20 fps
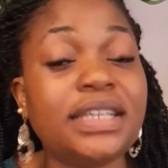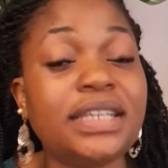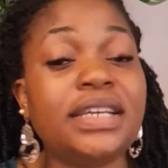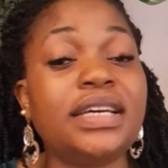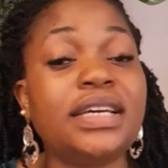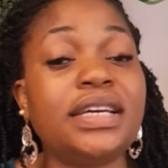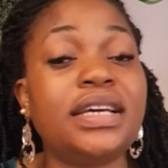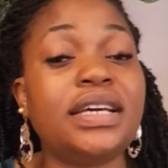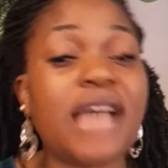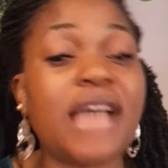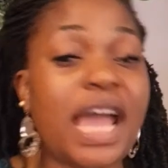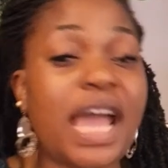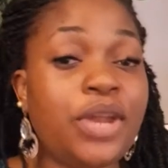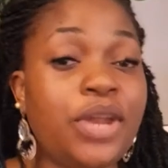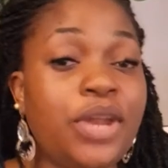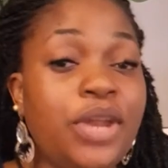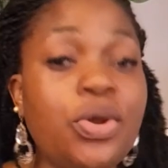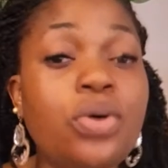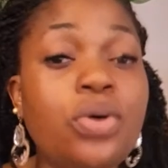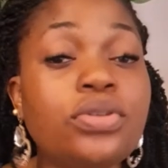I
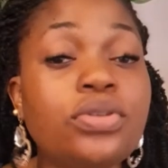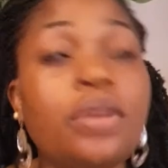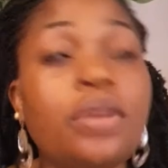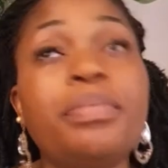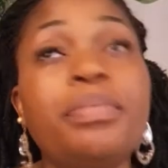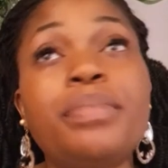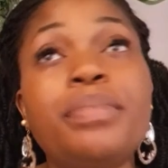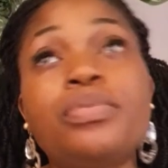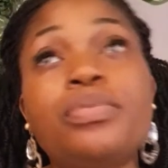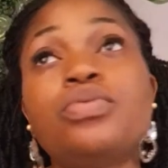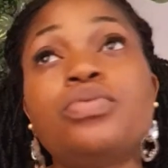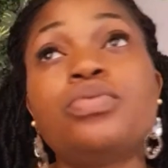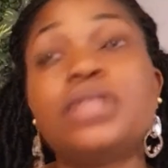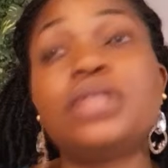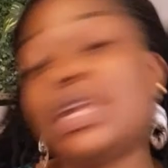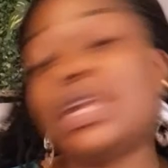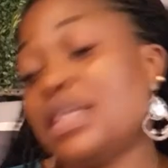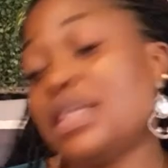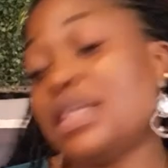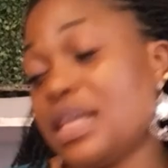know some people would think
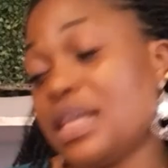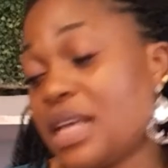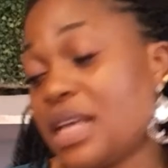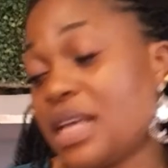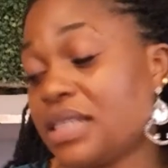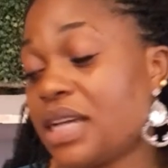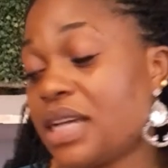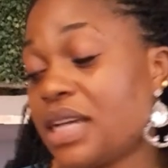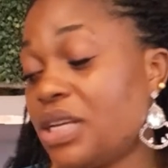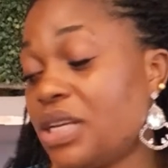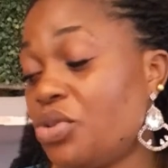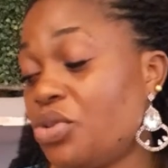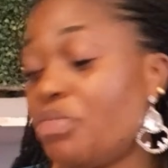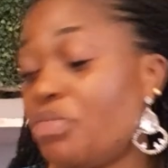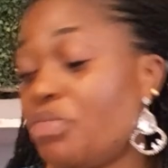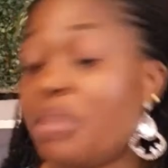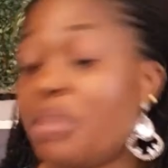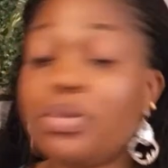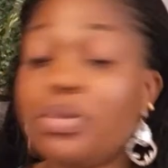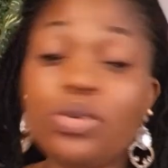that that's how they do it. Maybe
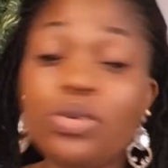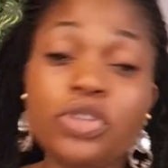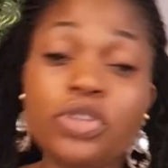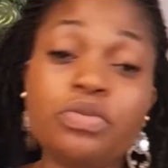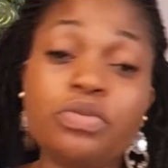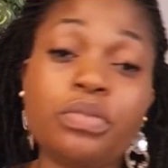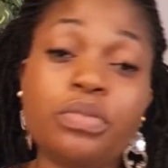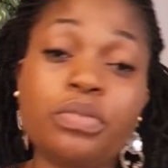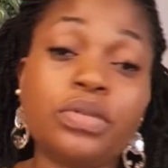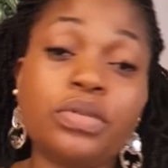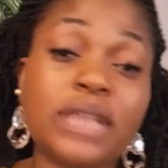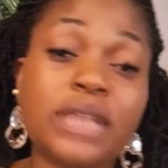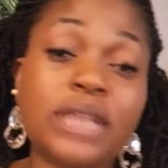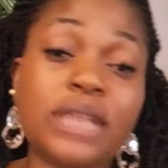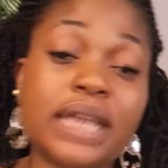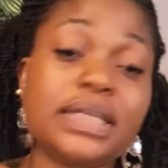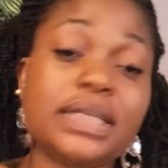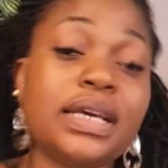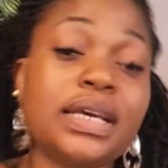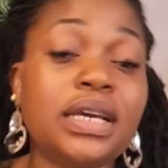those people that
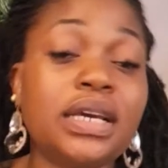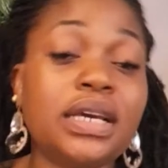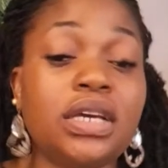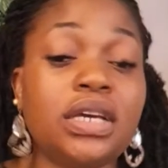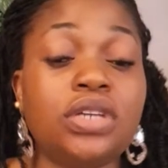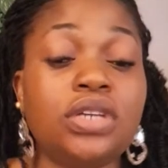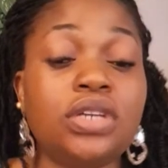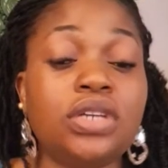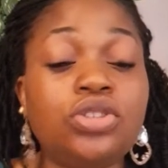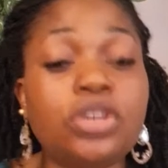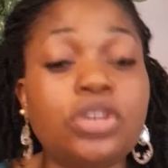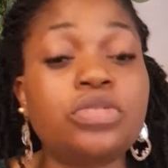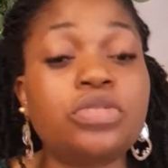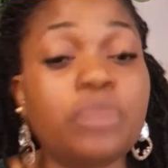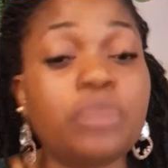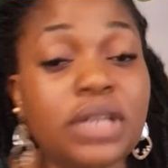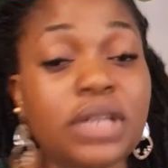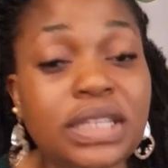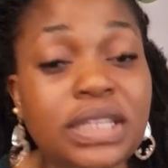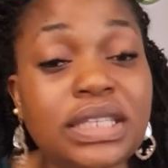just
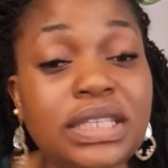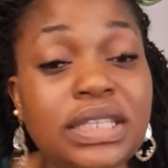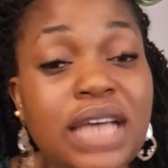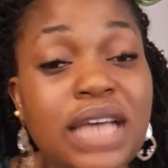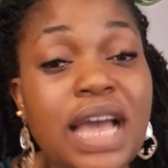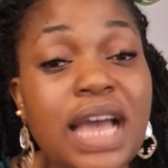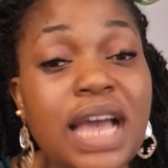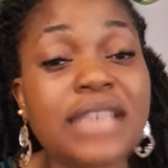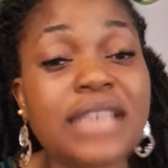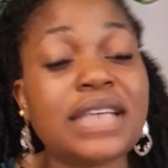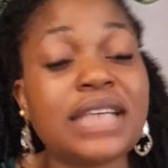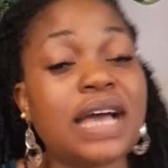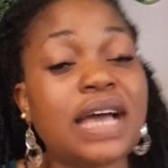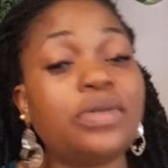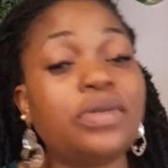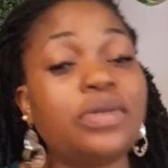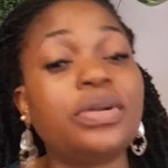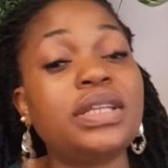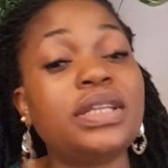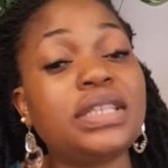monetize and
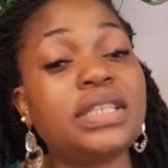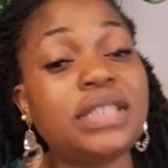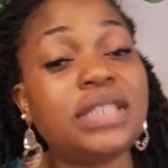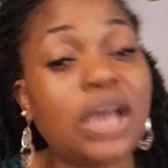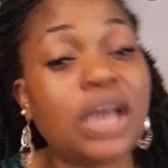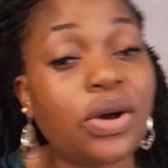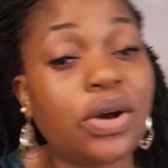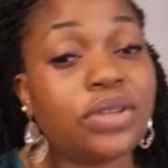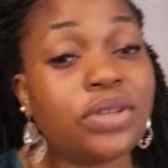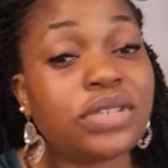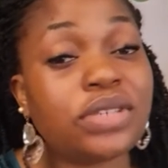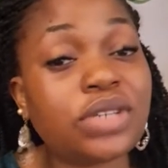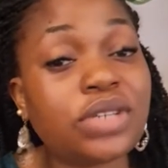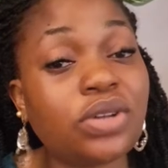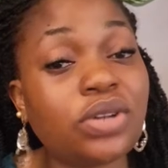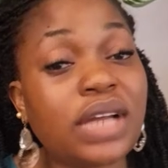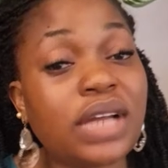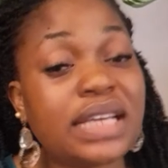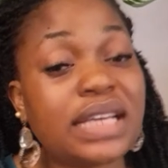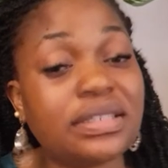already their $100
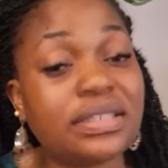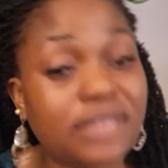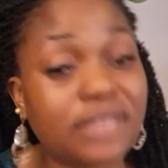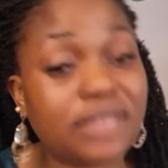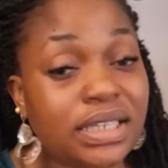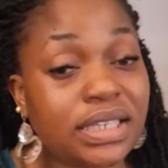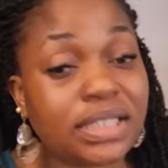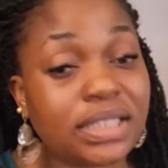is ready.